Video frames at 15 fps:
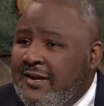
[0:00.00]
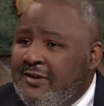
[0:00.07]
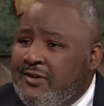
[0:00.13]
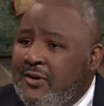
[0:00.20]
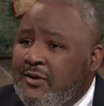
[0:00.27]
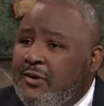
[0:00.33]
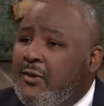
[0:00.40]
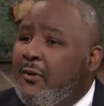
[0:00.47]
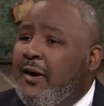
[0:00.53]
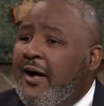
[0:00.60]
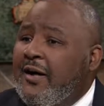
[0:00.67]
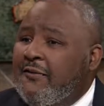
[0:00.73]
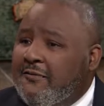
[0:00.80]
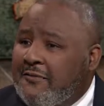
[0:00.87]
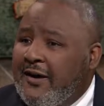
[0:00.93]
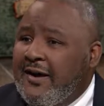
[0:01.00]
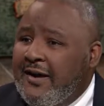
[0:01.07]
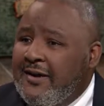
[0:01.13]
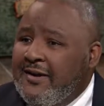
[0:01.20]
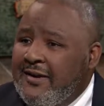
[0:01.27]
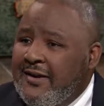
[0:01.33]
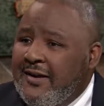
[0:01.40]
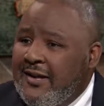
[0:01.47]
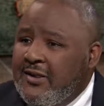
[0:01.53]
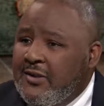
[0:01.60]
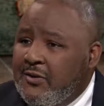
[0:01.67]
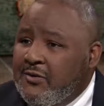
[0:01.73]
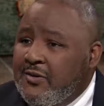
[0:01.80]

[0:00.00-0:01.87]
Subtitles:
So you qualify in those